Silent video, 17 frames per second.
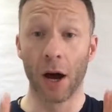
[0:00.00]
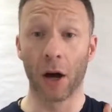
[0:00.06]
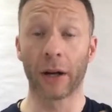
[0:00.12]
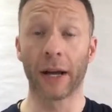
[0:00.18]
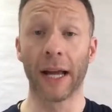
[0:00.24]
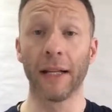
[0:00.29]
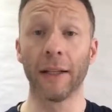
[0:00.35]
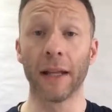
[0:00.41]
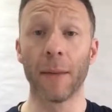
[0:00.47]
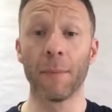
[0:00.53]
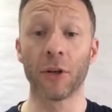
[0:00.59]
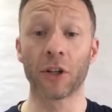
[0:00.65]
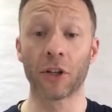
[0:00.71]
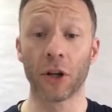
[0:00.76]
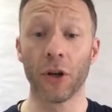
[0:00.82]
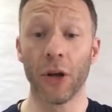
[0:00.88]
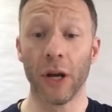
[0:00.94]
Okay. Number
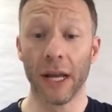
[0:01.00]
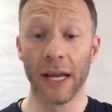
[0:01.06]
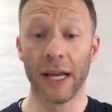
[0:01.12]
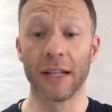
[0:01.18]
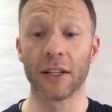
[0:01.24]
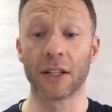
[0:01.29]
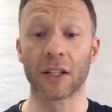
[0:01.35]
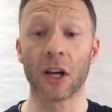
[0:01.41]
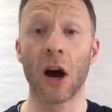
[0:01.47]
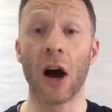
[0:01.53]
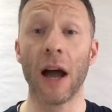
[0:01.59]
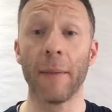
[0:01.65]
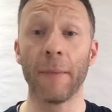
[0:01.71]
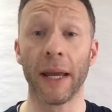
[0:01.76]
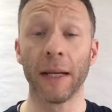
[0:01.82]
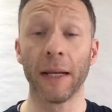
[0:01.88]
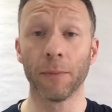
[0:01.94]
2 is a
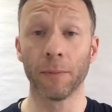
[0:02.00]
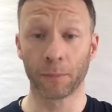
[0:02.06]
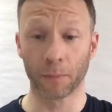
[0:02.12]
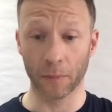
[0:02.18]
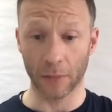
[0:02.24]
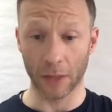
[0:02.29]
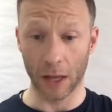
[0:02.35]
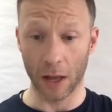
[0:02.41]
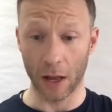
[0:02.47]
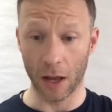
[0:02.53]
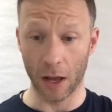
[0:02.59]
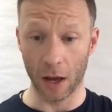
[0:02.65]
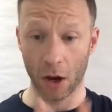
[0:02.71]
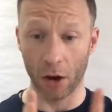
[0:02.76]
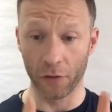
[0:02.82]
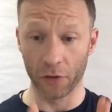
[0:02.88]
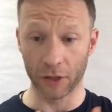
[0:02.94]
timing
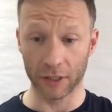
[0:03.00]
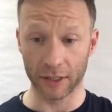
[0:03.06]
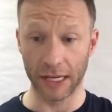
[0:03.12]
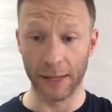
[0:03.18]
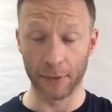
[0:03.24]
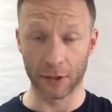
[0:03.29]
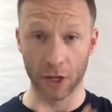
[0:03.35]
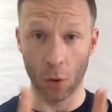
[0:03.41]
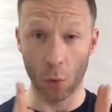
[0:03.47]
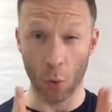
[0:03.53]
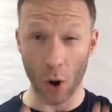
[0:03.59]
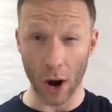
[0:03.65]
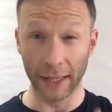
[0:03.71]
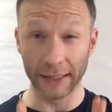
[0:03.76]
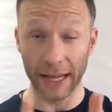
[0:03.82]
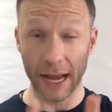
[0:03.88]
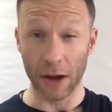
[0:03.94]
of your sleep. So
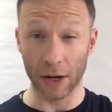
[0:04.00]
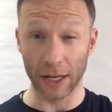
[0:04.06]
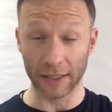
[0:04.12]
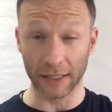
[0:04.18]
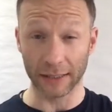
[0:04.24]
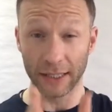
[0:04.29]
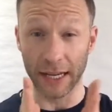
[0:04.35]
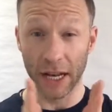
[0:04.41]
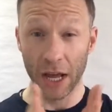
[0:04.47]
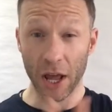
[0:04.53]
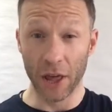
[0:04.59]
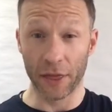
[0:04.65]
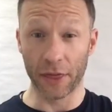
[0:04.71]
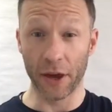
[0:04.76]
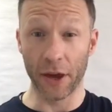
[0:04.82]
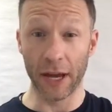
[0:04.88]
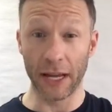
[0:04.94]
wind down, as I said,
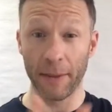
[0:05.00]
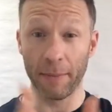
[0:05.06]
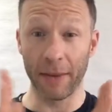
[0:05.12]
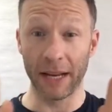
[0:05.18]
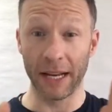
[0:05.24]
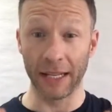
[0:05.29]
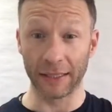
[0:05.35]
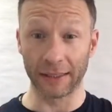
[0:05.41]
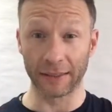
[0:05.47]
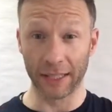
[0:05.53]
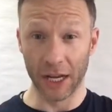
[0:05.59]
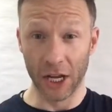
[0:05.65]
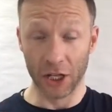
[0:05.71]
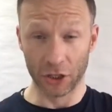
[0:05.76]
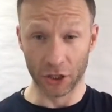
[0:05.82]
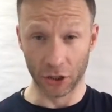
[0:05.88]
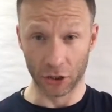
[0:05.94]
30 minutes
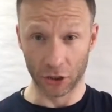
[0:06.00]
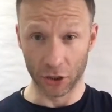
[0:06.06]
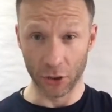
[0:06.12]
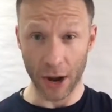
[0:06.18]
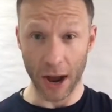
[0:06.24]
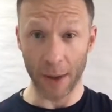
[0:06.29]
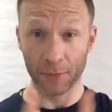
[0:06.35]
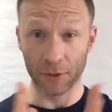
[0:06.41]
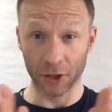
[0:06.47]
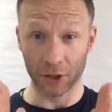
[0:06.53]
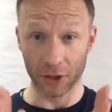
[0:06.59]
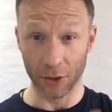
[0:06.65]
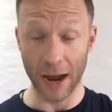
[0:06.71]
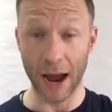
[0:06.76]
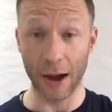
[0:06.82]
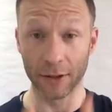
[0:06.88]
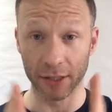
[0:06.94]
to up to
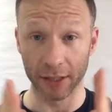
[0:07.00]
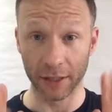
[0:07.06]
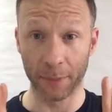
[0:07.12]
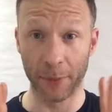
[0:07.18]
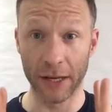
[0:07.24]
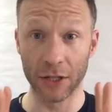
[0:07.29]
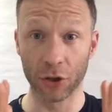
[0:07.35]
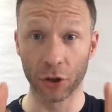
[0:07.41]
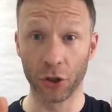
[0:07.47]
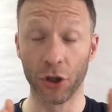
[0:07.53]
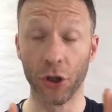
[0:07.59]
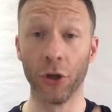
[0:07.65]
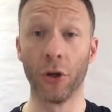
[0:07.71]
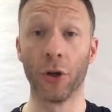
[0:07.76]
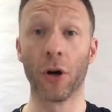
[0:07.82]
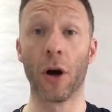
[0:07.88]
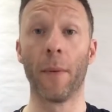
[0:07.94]
2 hours. It depends on you.
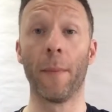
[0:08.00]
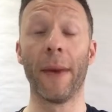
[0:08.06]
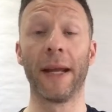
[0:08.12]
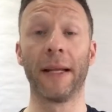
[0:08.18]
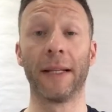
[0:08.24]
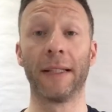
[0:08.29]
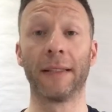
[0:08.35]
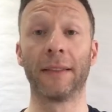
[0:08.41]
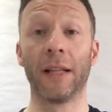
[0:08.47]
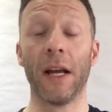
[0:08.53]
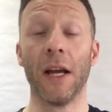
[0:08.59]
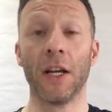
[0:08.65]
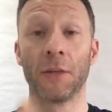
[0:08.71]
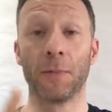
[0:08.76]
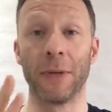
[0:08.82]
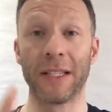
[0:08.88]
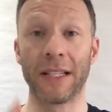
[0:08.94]
You've got to make this
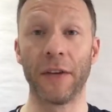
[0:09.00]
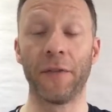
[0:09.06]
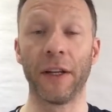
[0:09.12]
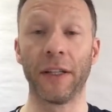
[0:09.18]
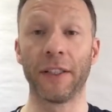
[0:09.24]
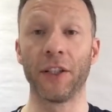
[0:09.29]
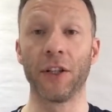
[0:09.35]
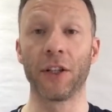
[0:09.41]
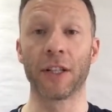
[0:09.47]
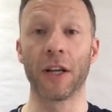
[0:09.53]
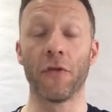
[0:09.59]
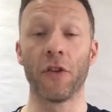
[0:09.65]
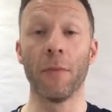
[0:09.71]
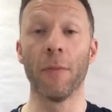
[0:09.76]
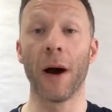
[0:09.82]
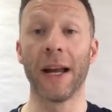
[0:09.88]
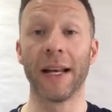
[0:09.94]
specific to yourself.
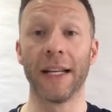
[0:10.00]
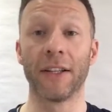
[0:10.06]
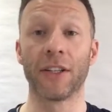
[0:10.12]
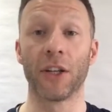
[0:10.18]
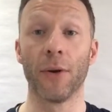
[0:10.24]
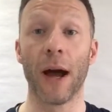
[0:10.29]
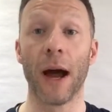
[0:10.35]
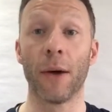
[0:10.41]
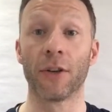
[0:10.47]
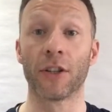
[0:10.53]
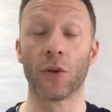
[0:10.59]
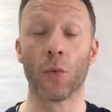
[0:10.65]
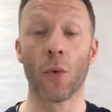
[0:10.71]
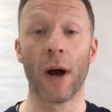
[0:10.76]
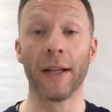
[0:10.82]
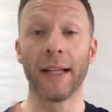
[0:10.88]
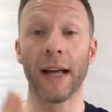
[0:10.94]
You might need 2 hours to
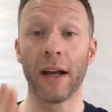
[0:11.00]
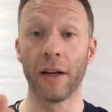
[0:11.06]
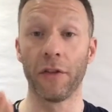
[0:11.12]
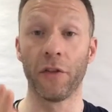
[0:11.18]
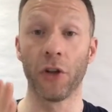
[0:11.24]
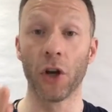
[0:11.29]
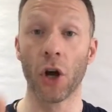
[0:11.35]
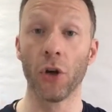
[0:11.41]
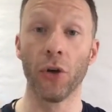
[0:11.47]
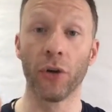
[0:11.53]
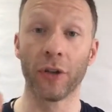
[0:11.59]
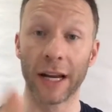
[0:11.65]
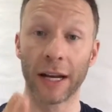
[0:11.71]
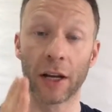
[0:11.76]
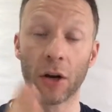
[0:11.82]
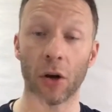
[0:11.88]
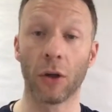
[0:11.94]
wind down. If you know you
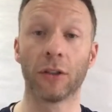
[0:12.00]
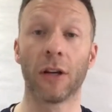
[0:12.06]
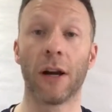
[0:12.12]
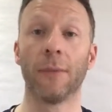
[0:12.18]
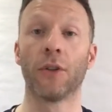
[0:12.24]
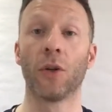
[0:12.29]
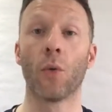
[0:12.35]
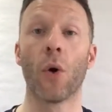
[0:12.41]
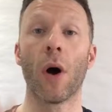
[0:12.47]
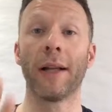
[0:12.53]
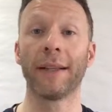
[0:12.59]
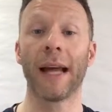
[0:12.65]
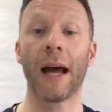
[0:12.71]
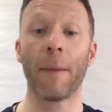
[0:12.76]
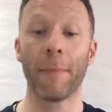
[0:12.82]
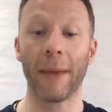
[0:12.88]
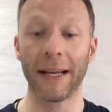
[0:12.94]
take a long time to wind
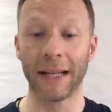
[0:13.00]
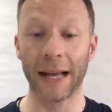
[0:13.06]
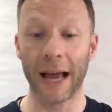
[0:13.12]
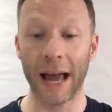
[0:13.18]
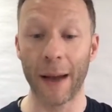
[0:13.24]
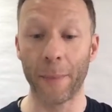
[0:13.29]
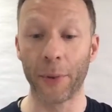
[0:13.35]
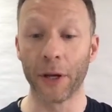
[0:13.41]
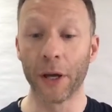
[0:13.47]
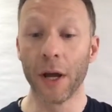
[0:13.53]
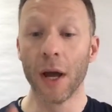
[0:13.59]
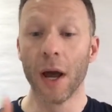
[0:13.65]
down, make that happen.